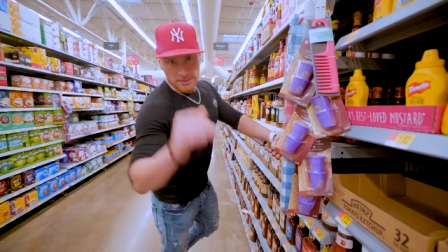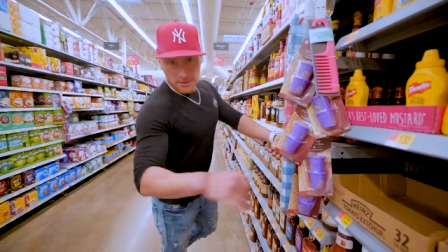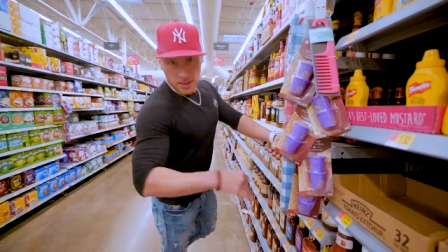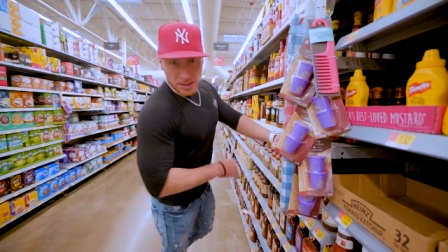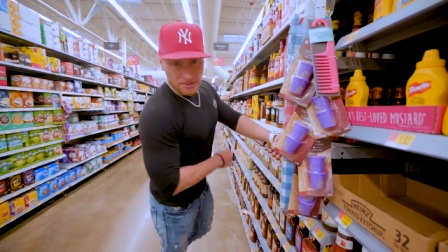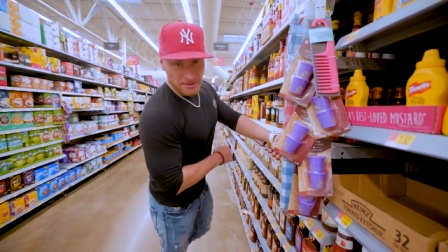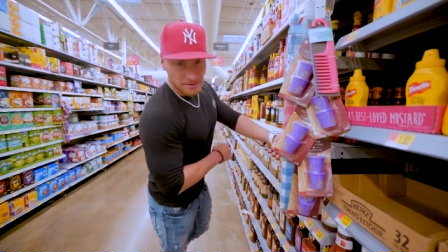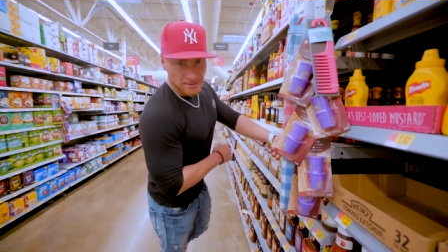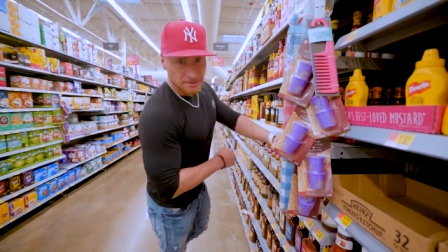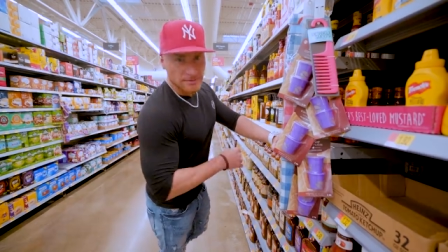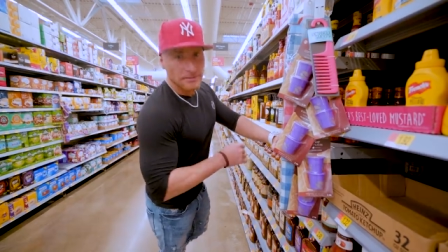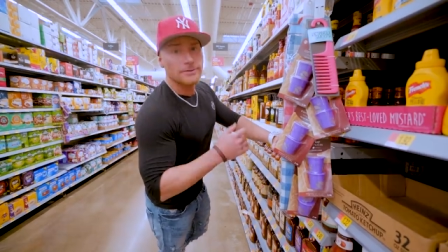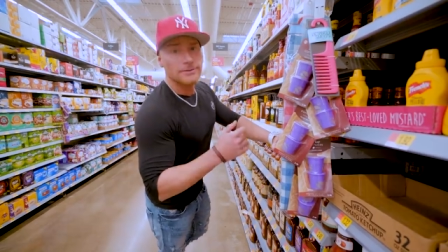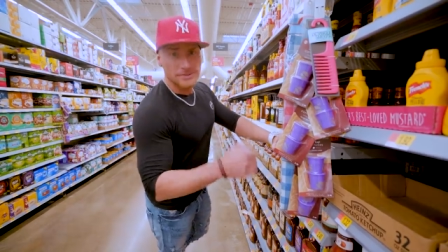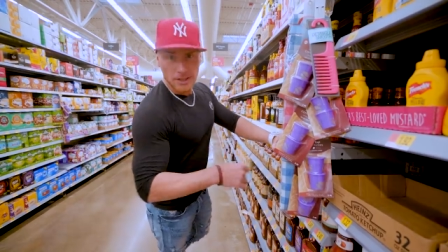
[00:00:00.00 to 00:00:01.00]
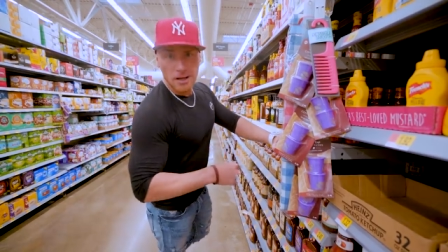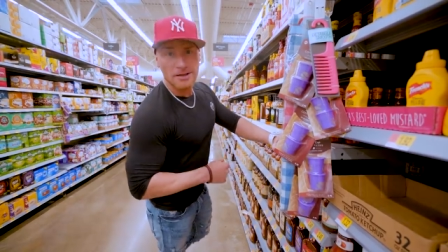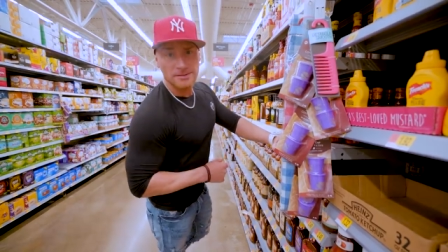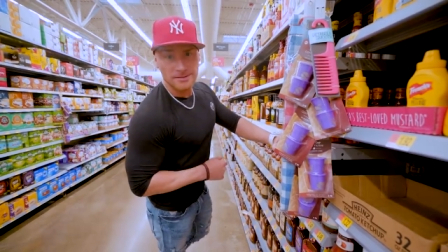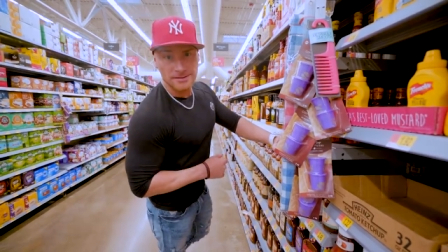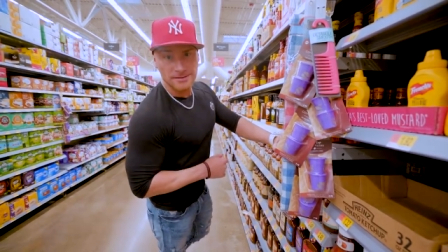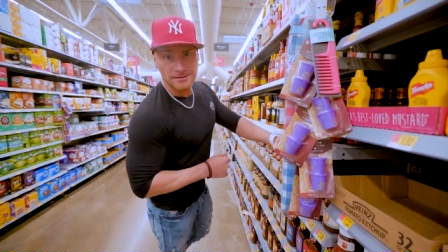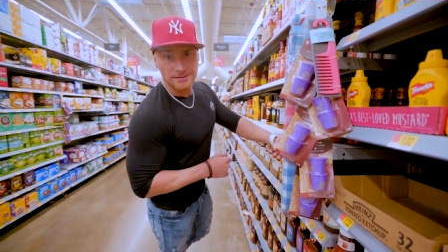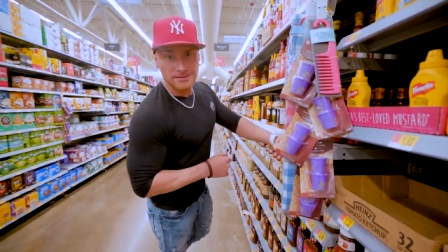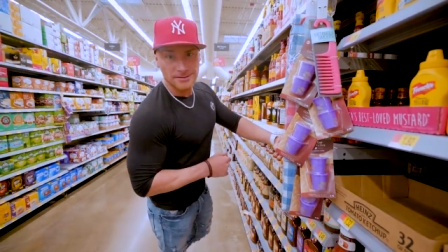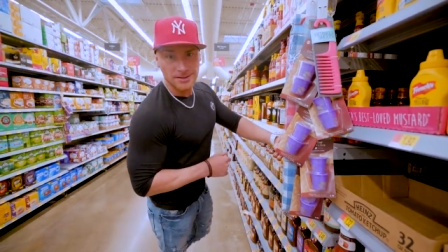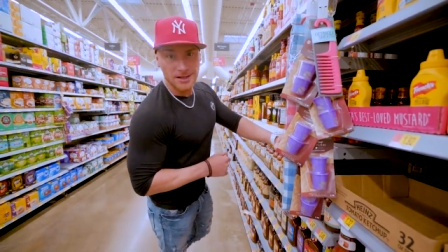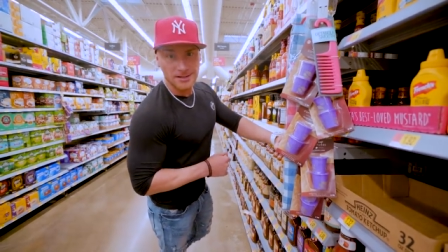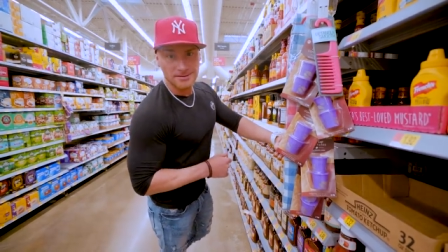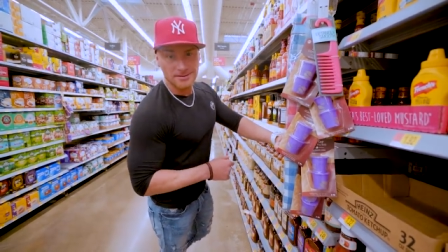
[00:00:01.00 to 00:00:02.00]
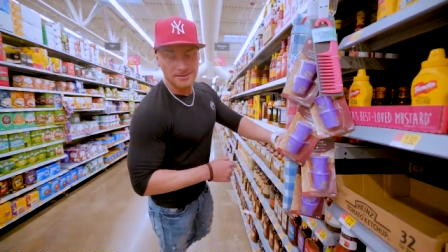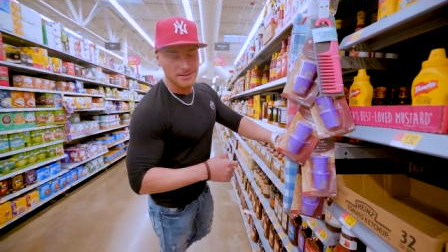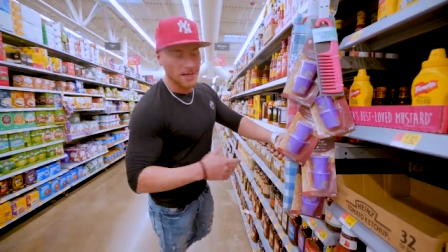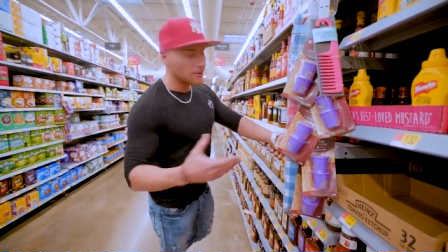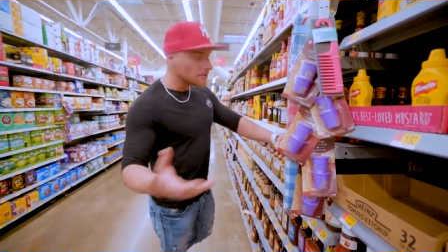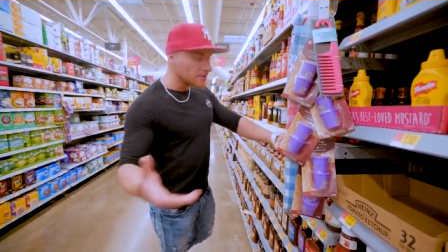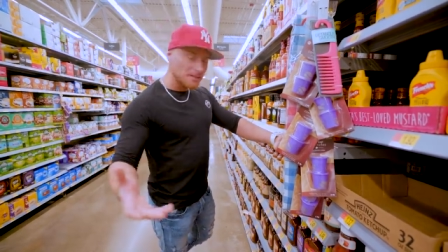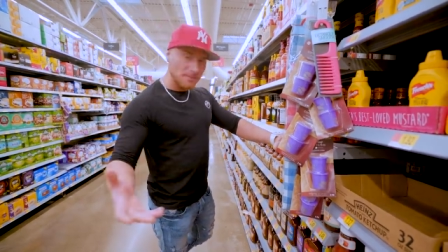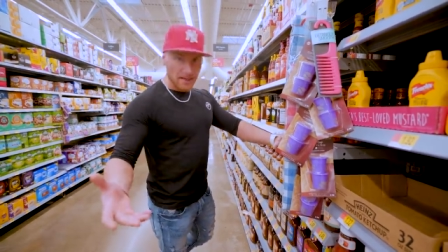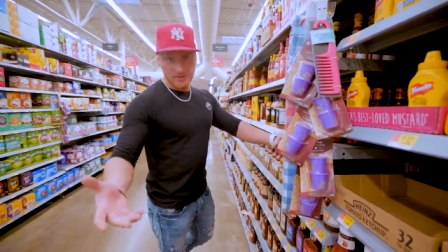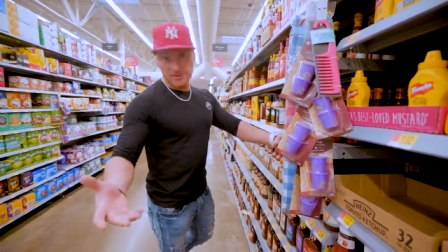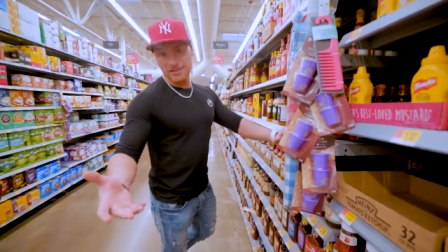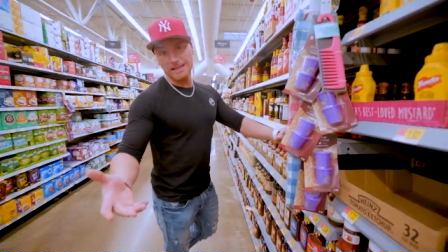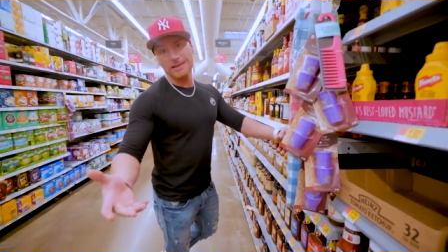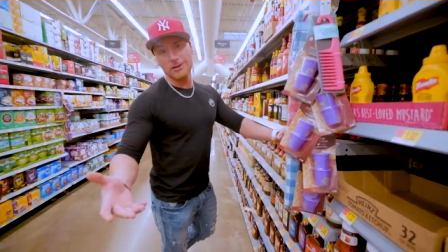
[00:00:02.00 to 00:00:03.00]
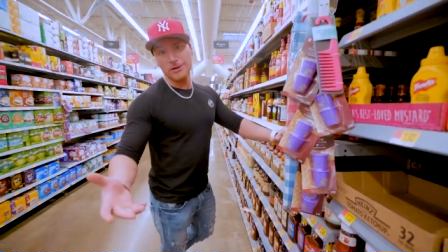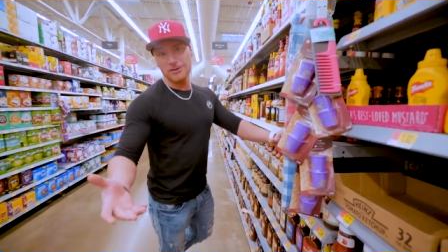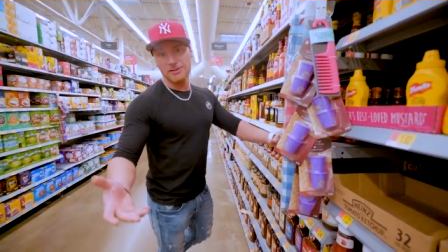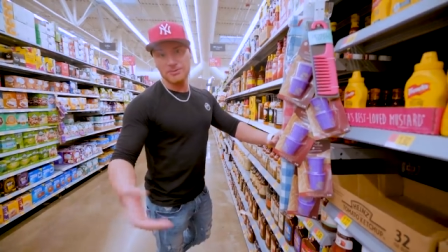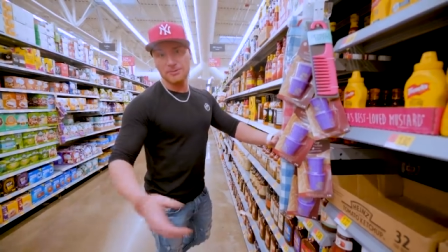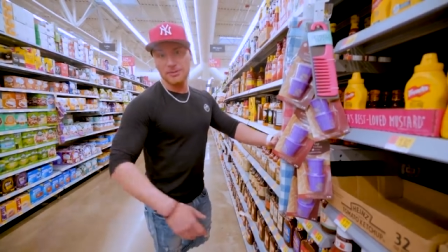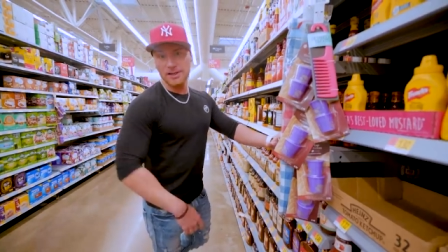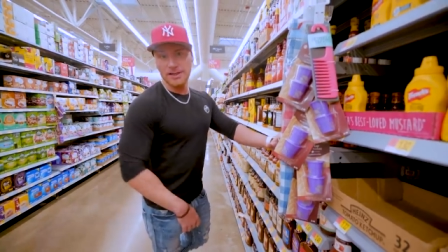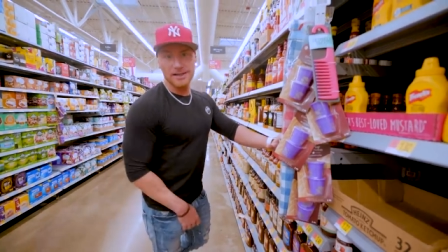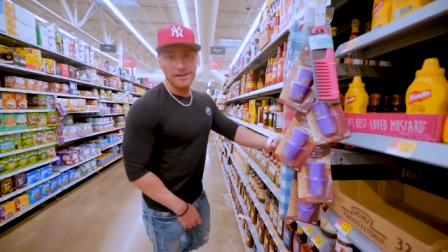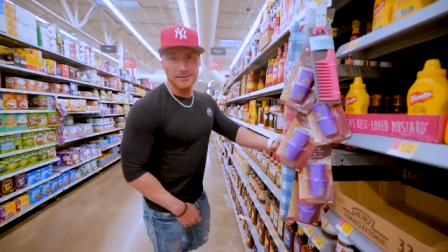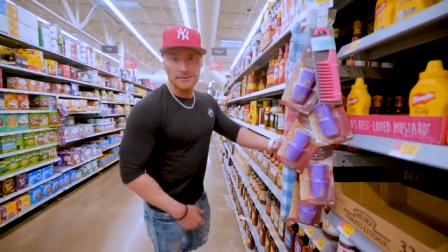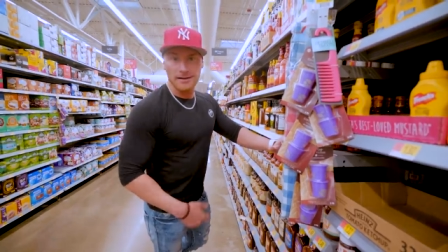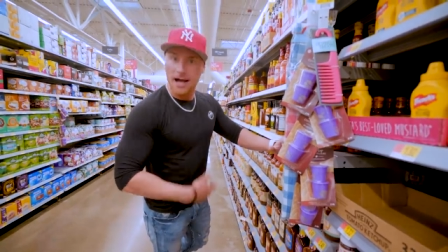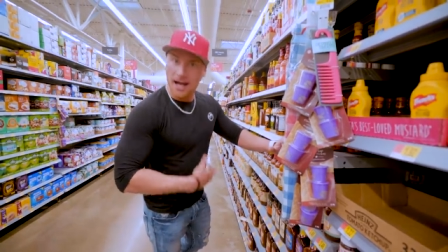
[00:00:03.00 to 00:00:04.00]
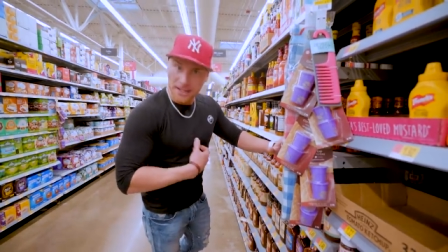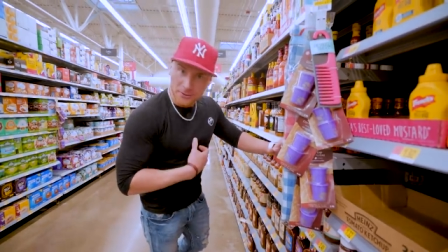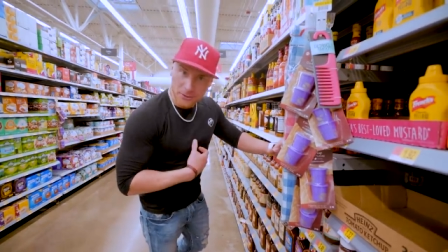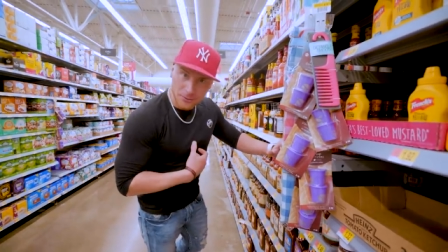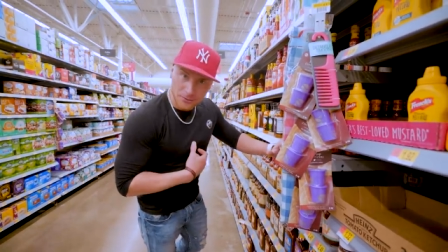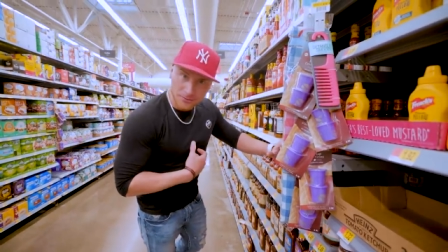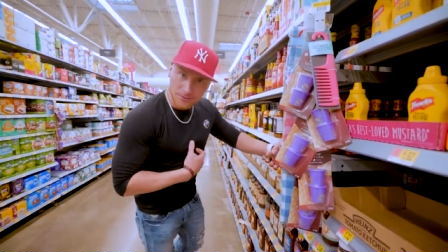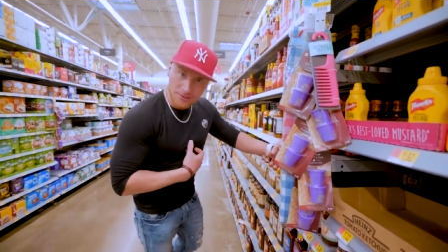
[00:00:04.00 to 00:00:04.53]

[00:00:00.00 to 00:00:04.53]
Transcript: Sauces, sauces, sauces. I don't expect you to eat all this plain. I don't.